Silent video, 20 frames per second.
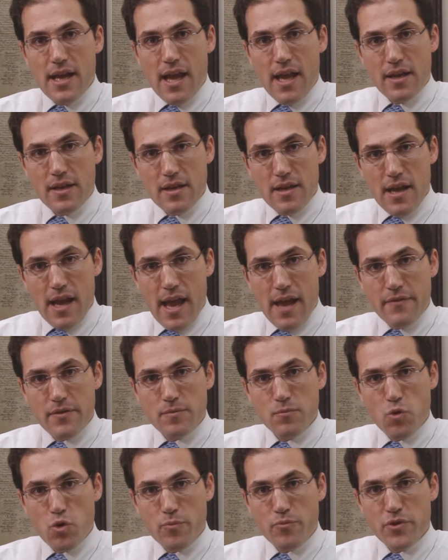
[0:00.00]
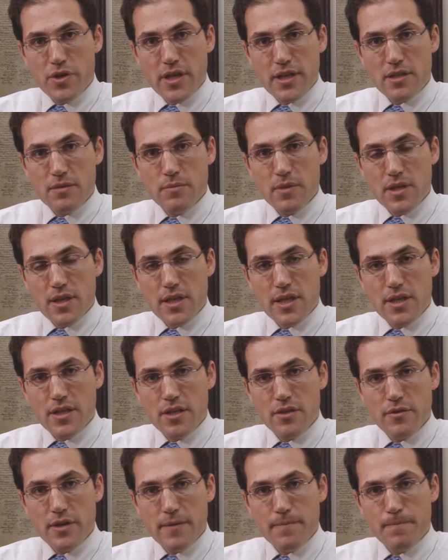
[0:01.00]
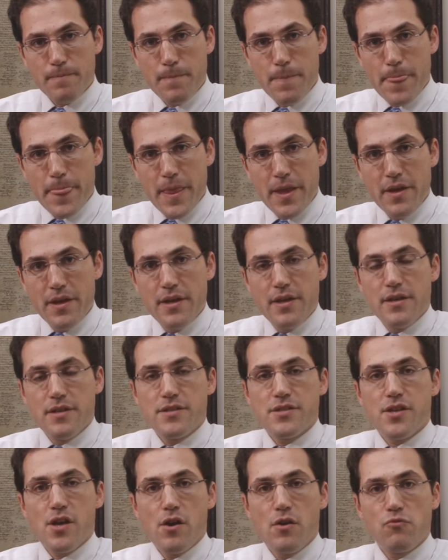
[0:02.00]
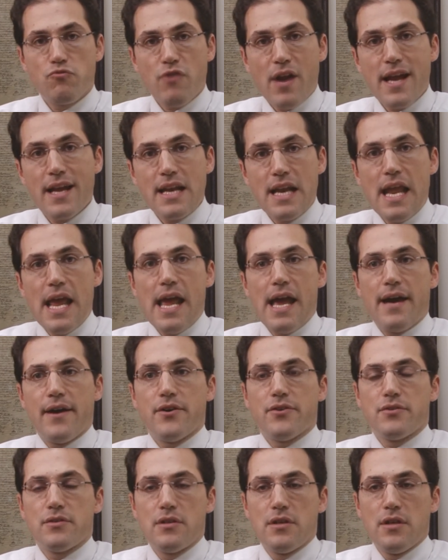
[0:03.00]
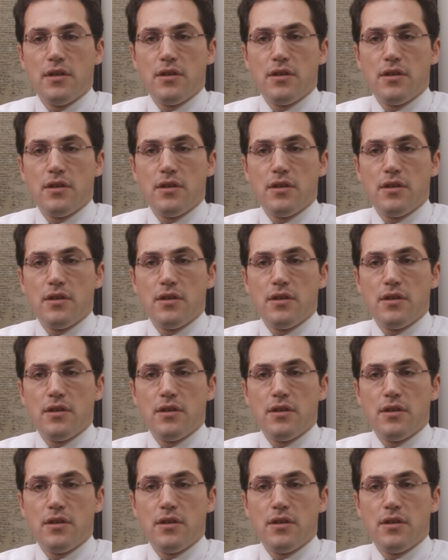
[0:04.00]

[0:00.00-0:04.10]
and having more predictability to it. So right now,